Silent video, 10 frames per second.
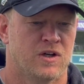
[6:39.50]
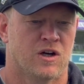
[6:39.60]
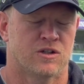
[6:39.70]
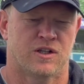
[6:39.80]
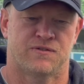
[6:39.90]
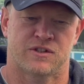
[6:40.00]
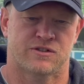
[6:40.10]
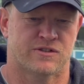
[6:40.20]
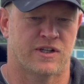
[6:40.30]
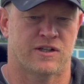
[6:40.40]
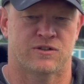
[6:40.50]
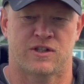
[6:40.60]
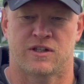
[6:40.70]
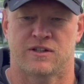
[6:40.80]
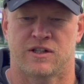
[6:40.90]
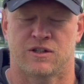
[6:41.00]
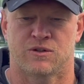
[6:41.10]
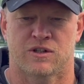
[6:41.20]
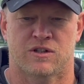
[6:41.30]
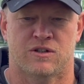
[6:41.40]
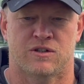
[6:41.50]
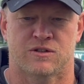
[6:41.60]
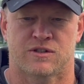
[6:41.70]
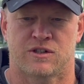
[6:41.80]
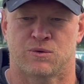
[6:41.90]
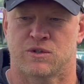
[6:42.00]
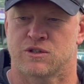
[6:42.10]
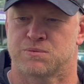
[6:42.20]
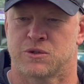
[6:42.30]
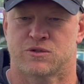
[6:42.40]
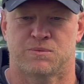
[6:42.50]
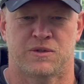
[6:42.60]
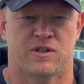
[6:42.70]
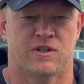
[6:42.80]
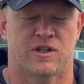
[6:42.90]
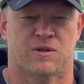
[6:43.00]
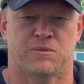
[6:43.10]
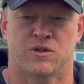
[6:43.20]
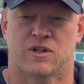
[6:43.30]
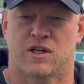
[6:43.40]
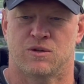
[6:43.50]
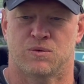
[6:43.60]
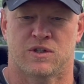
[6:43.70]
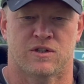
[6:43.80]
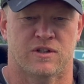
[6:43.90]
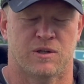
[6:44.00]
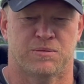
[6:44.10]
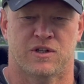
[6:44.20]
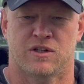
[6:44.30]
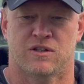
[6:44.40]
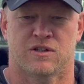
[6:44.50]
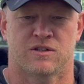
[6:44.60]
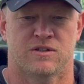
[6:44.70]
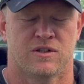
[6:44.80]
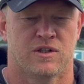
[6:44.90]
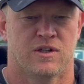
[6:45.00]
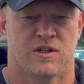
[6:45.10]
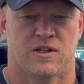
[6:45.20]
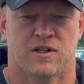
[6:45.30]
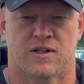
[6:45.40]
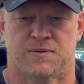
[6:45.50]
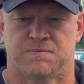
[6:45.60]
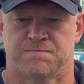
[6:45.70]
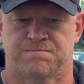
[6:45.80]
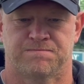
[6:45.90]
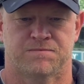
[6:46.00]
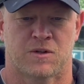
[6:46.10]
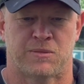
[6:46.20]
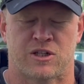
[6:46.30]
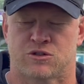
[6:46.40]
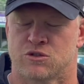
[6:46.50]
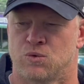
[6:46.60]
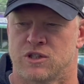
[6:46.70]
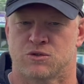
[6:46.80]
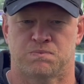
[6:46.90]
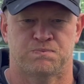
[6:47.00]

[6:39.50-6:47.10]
our defense is dialed in. They know their calls. They know where they're supposed to be. They communicate well. They play hard. I'm anxious to watch them.